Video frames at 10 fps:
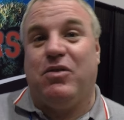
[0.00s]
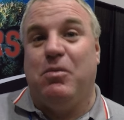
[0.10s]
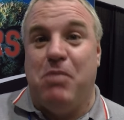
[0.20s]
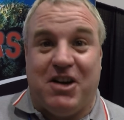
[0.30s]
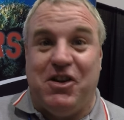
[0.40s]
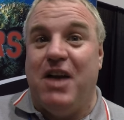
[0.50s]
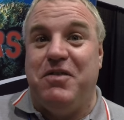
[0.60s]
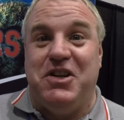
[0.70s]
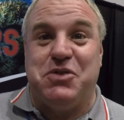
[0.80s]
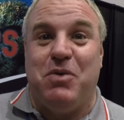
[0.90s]
muck
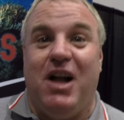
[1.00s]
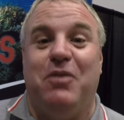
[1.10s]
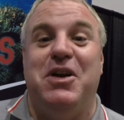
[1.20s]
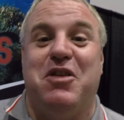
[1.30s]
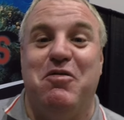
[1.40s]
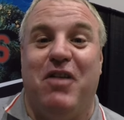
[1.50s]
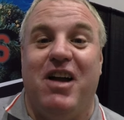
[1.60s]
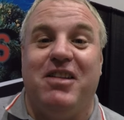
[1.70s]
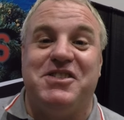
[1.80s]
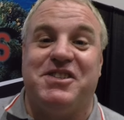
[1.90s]
diving as well, where you can
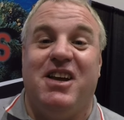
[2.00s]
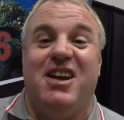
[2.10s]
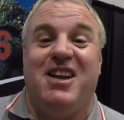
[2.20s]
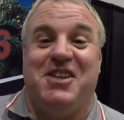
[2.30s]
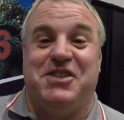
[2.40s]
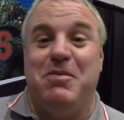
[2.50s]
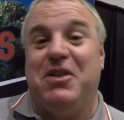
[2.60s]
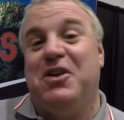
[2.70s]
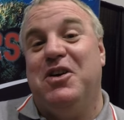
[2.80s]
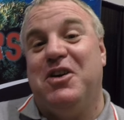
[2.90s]
find some of
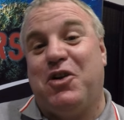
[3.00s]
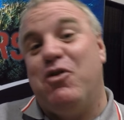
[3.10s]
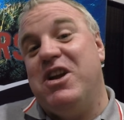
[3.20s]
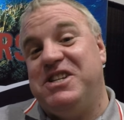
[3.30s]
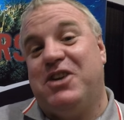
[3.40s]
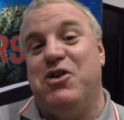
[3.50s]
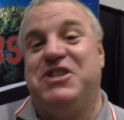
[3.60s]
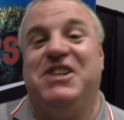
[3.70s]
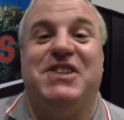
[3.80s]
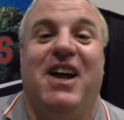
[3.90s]
the crazy
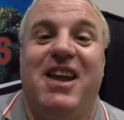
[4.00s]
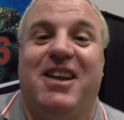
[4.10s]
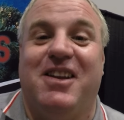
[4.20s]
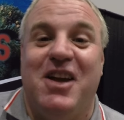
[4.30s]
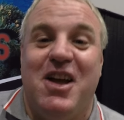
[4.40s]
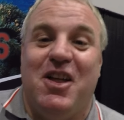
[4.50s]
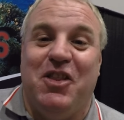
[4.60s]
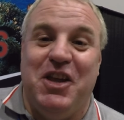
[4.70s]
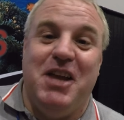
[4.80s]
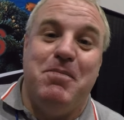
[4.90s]
critters like
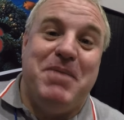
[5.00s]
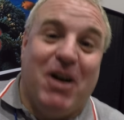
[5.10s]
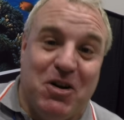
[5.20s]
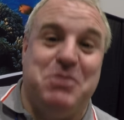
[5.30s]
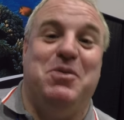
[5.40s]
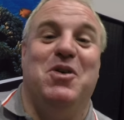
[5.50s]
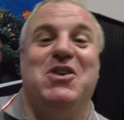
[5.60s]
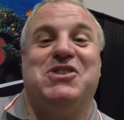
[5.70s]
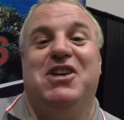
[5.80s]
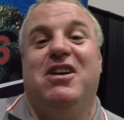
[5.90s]
the mimic
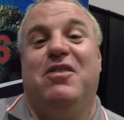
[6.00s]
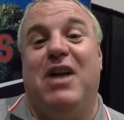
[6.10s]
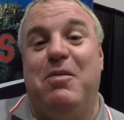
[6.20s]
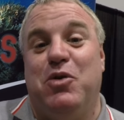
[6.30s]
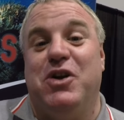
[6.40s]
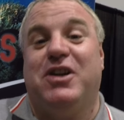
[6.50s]
octopus, the flamboyant